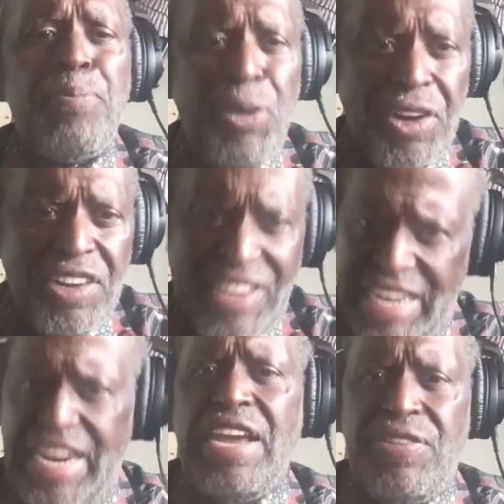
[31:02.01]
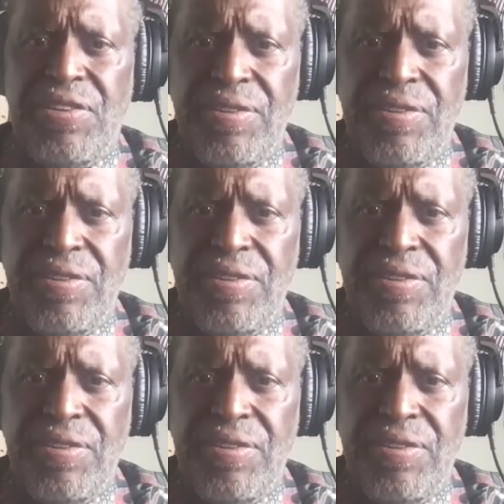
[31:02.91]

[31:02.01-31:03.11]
put us in danger.